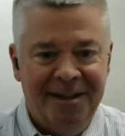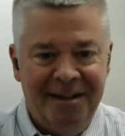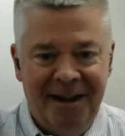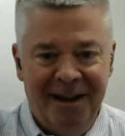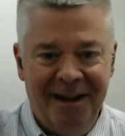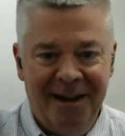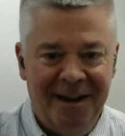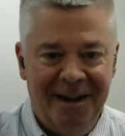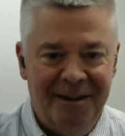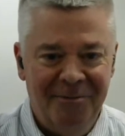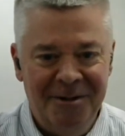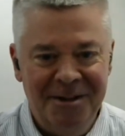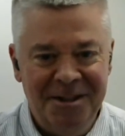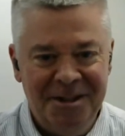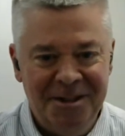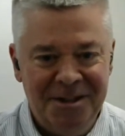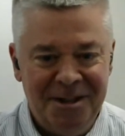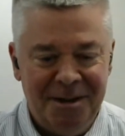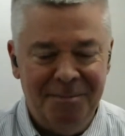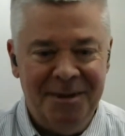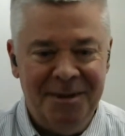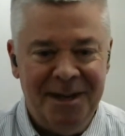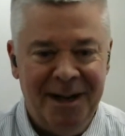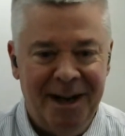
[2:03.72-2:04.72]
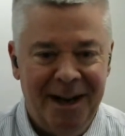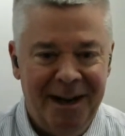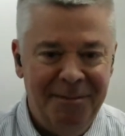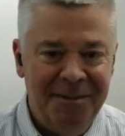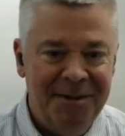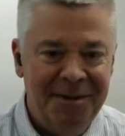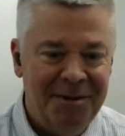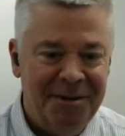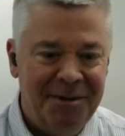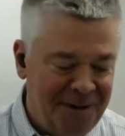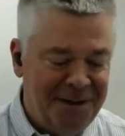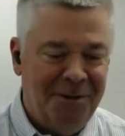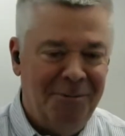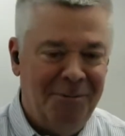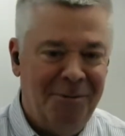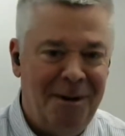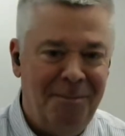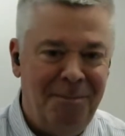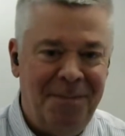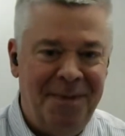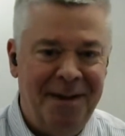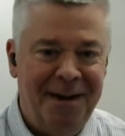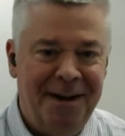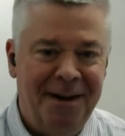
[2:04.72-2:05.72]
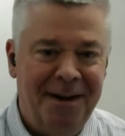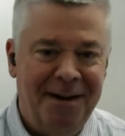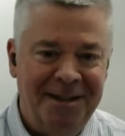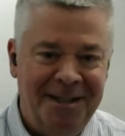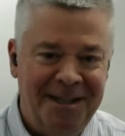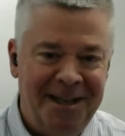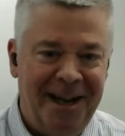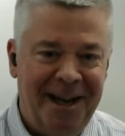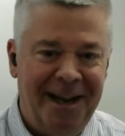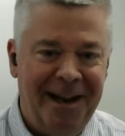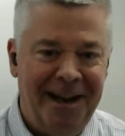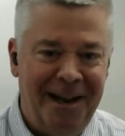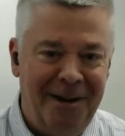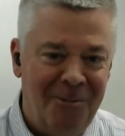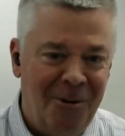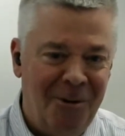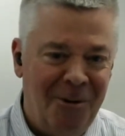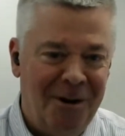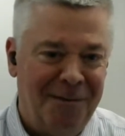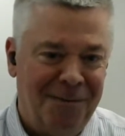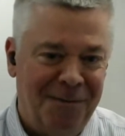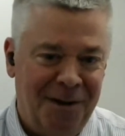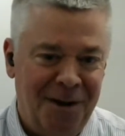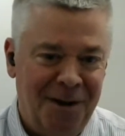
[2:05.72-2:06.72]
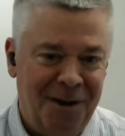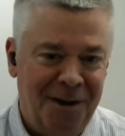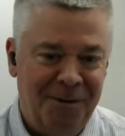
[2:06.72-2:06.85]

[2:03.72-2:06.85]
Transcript: which sometimes would interrupt their daily workflow.